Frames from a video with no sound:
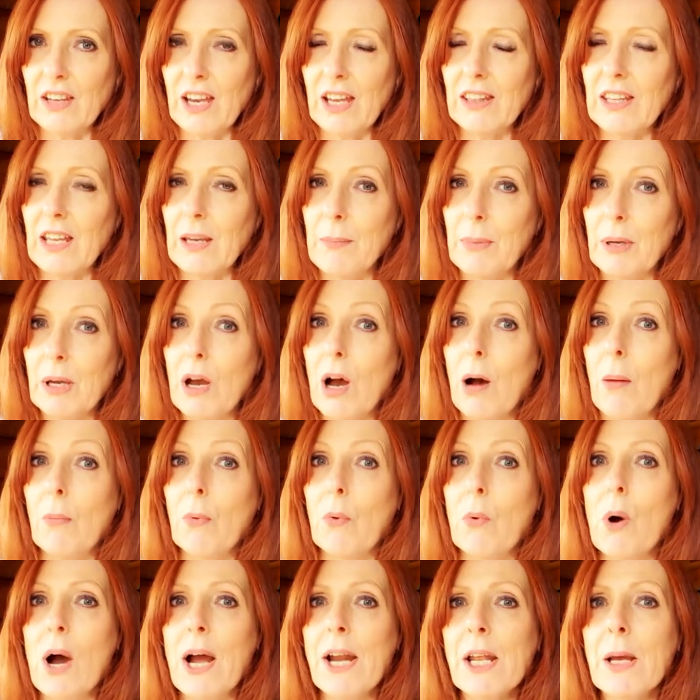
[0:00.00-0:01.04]
and they become
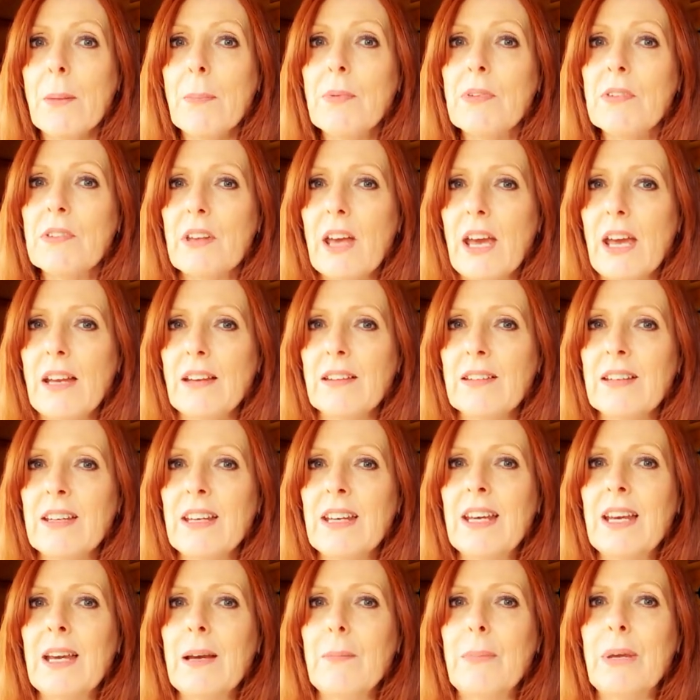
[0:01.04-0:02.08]
quite upset
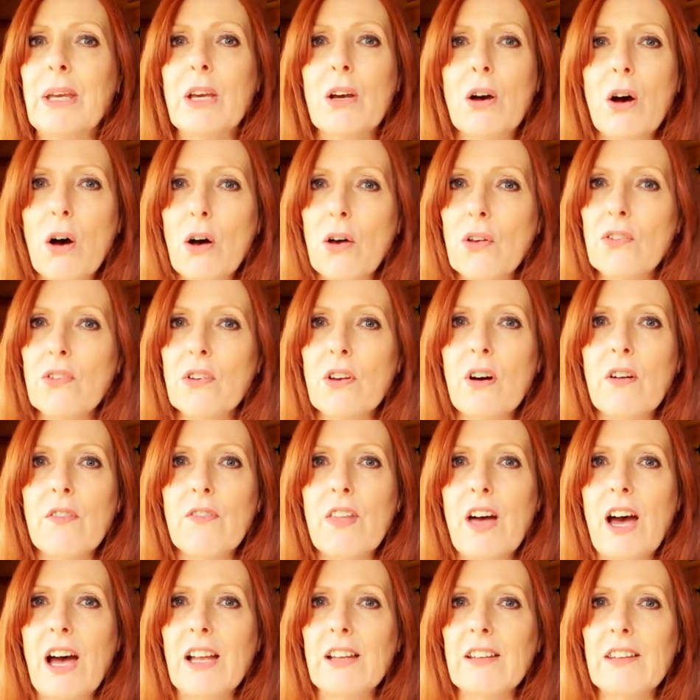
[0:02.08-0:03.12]
because of
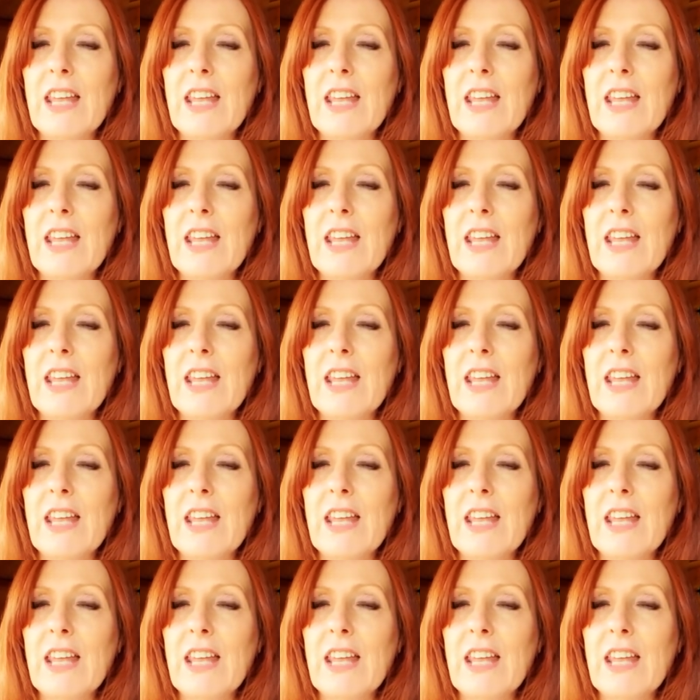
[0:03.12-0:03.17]
that?